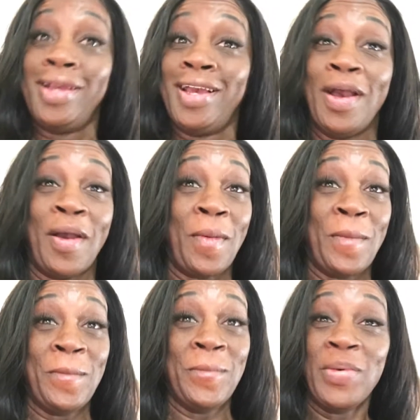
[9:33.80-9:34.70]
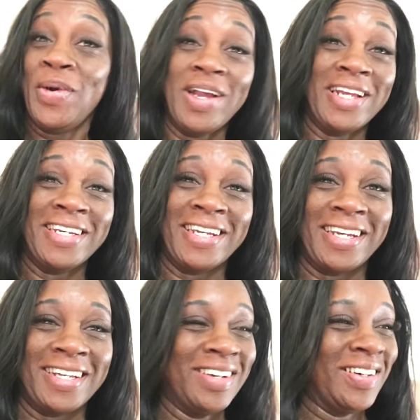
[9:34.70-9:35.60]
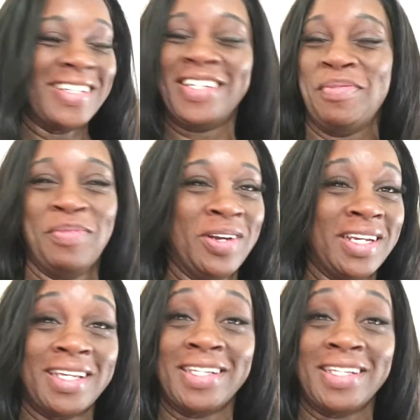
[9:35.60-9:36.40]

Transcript: Good morning. Uh, good morning.